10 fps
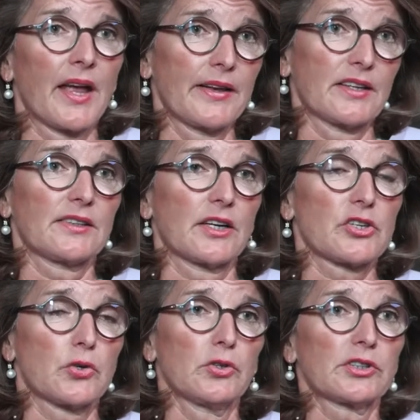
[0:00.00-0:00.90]
and as
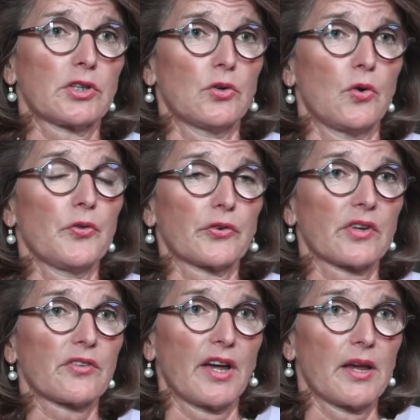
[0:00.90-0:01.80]
such, also on the
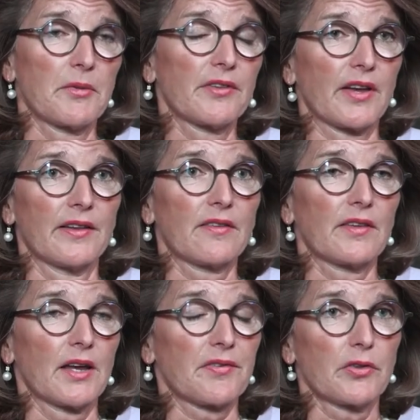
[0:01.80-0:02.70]
retirement end,
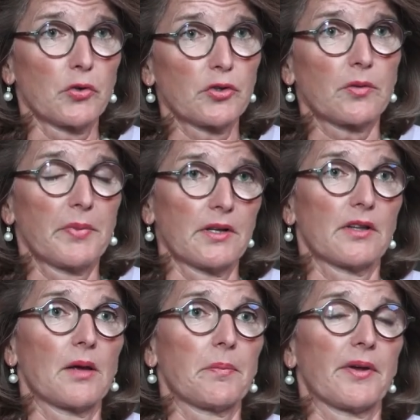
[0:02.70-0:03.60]
they've not
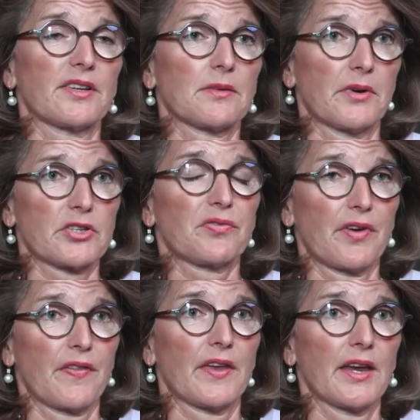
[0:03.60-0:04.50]
built up as much
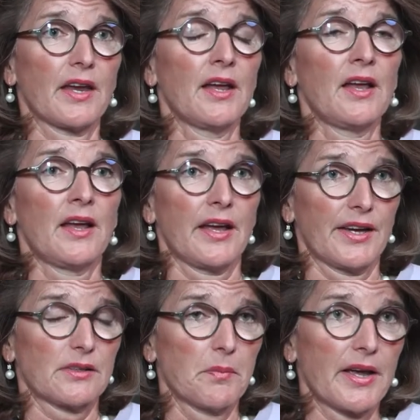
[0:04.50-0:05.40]
funding
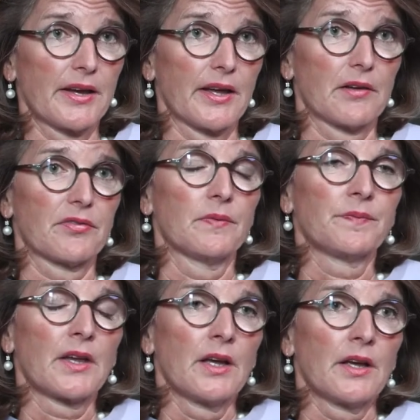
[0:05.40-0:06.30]
as men have.
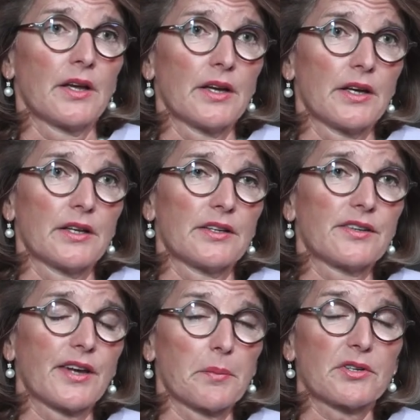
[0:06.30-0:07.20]
Uh,
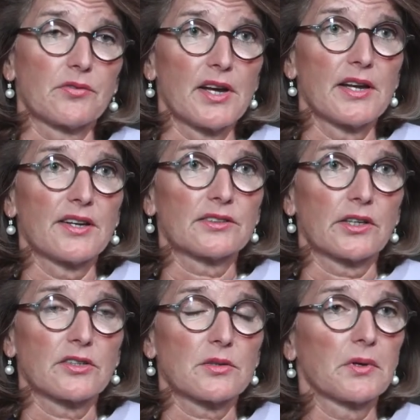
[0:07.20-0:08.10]
this gap is really
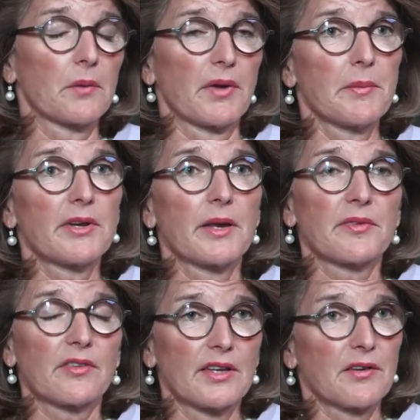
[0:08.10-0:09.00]
starting to become
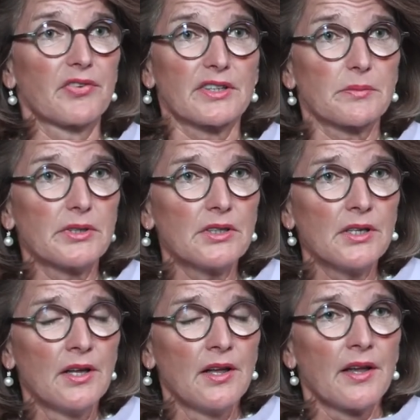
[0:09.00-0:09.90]
imminently
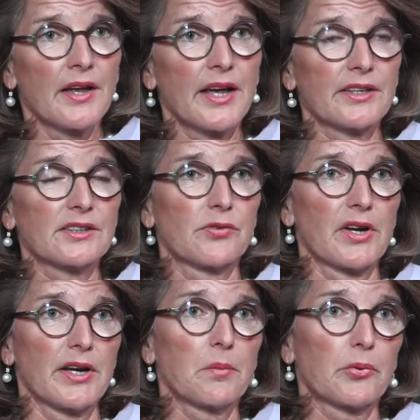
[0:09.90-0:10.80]
visible, and it's
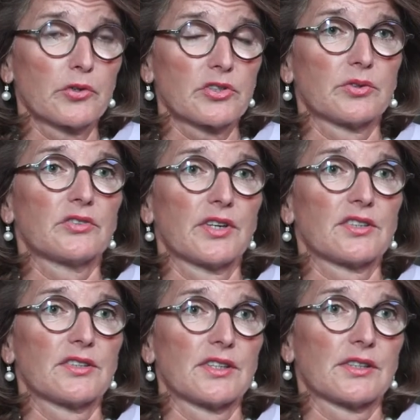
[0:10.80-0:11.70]
really important to
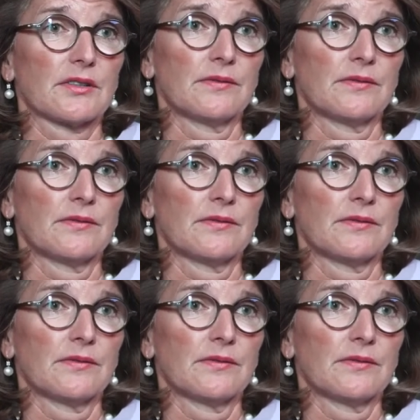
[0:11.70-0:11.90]
address this.